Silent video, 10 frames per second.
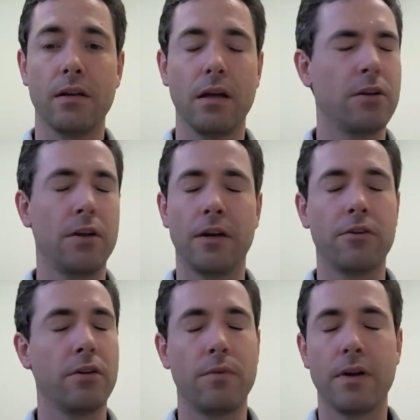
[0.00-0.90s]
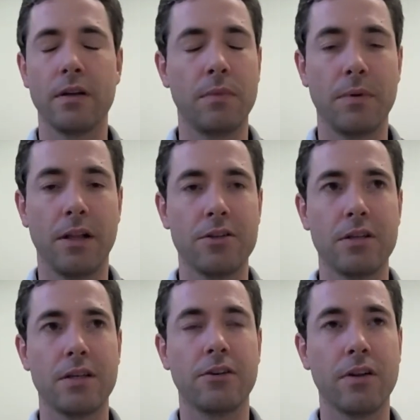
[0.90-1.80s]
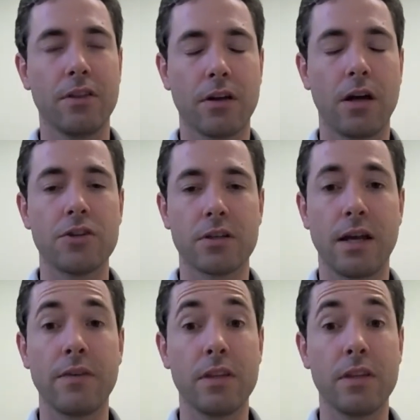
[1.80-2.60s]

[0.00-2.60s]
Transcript: Not underneath the retina, my apologies, underneath the conjunctiva,